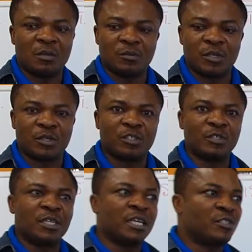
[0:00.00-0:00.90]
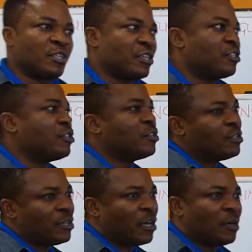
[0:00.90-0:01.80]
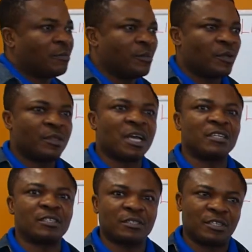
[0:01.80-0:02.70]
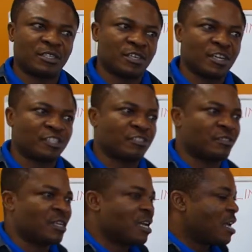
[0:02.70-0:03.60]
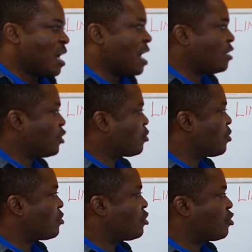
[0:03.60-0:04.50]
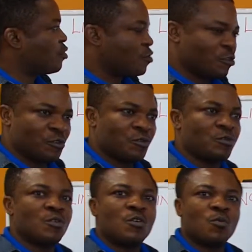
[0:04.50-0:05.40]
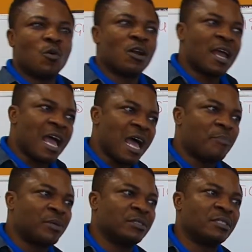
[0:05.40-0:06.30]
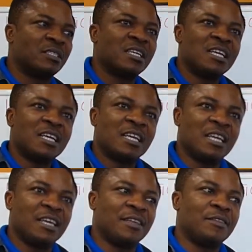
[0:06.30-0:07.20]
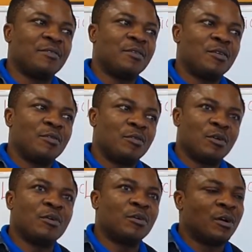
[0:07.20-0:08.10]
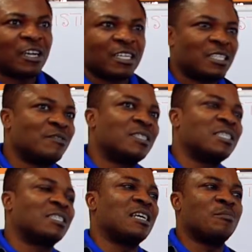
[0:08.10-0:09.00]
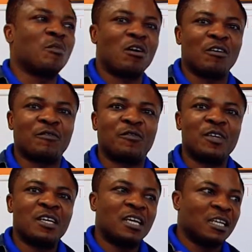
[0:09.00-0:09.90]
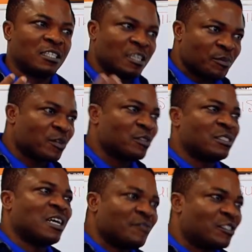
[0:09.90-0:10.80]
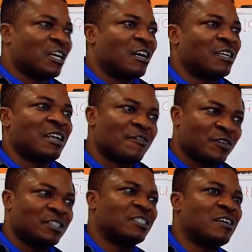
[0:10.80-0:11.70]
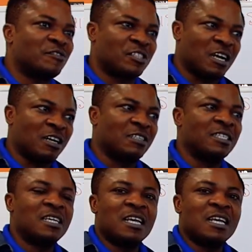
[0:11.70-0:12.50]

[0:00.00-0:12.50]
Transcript: So today, to continue that discussion, I just want to show you what happens in the cognitive system of a typical deaf child, an average deaf child